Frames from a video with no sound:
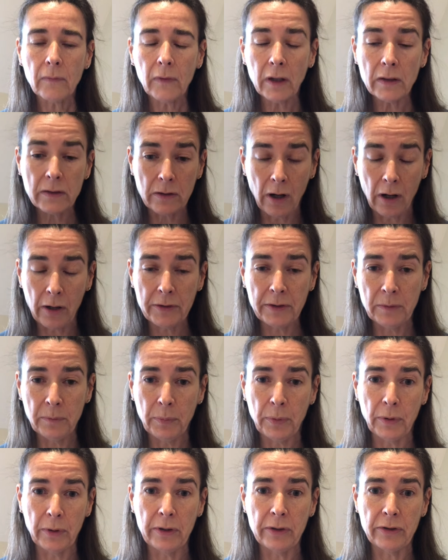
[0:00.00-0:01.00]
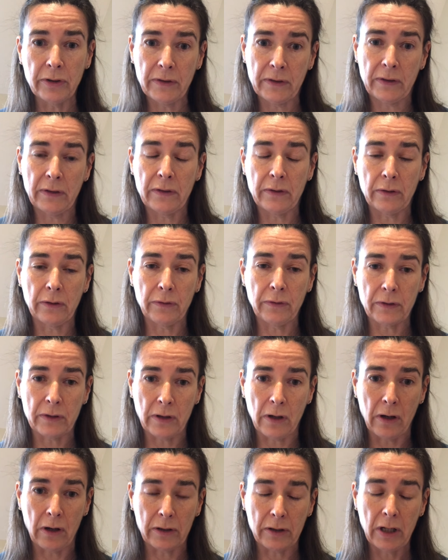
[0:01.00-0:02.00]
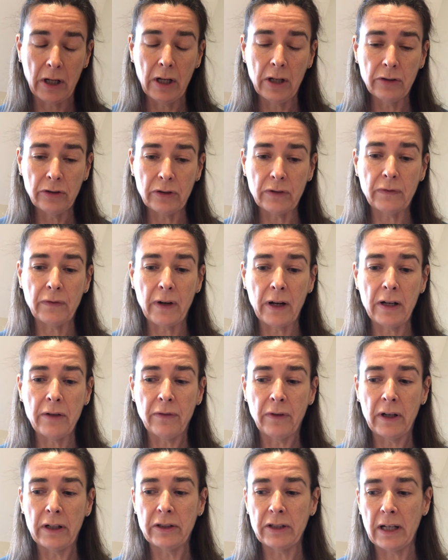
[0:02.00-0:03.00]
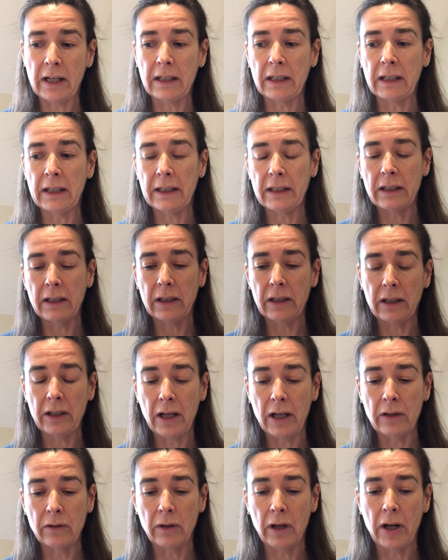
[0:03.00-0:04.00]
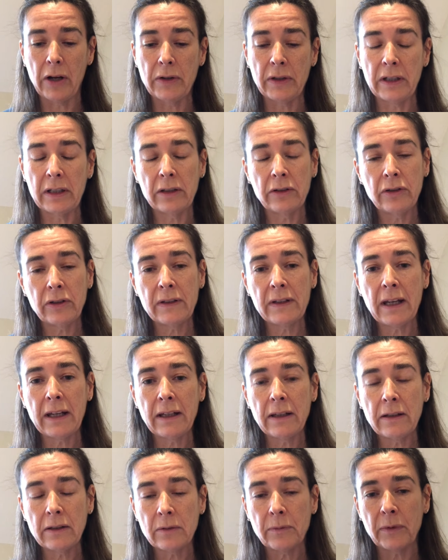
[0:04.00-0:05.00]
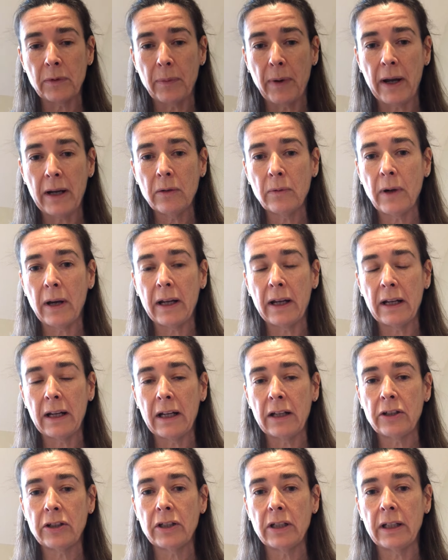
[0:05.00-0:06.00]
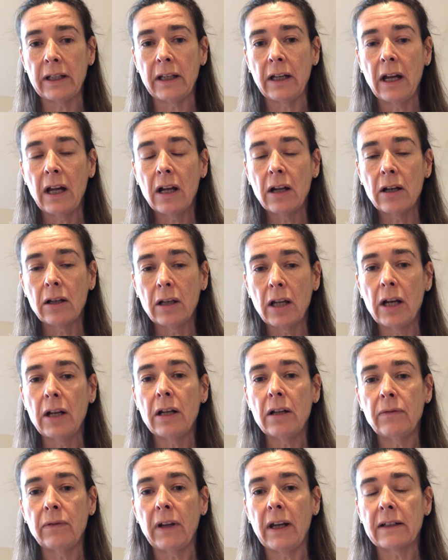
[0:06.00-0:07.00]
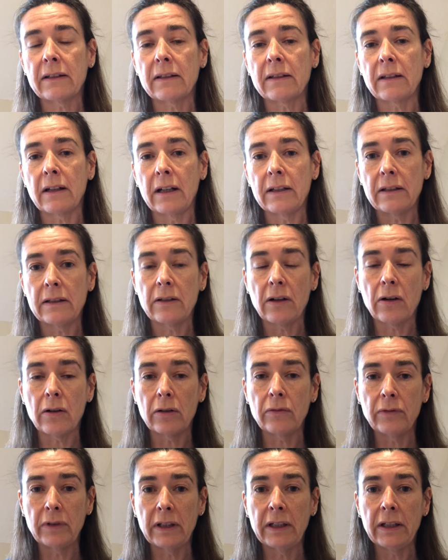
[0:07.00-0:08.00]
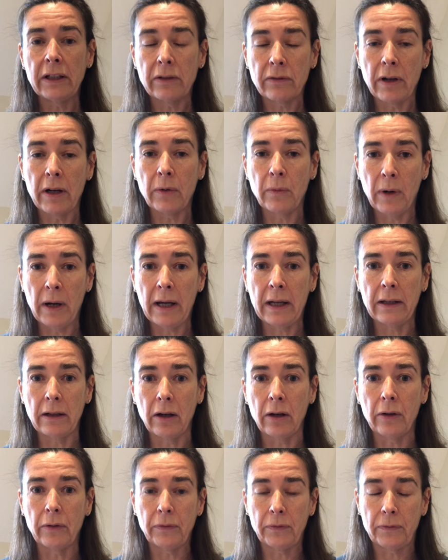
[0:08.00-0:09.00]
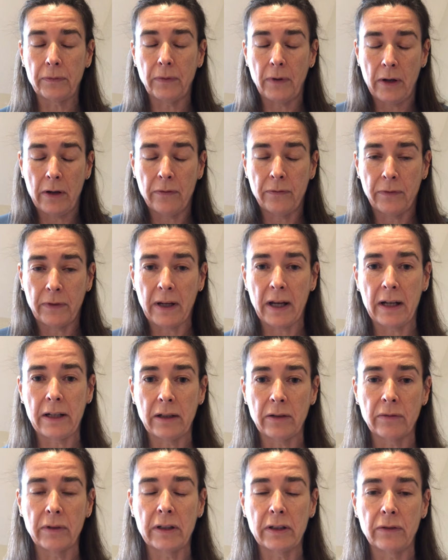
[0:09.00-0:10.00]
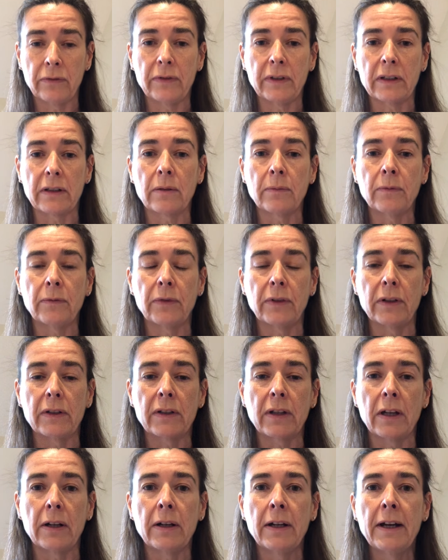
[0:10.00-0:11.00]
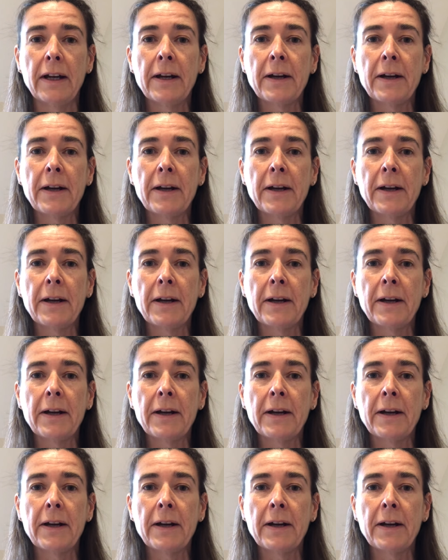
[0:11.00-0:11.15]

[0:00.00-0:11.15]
starting point, just to sort of start just very, very gently, you know, loading and just taking some of the pain away. And actually low level exercises are a really great way of getting rid of discomfort. So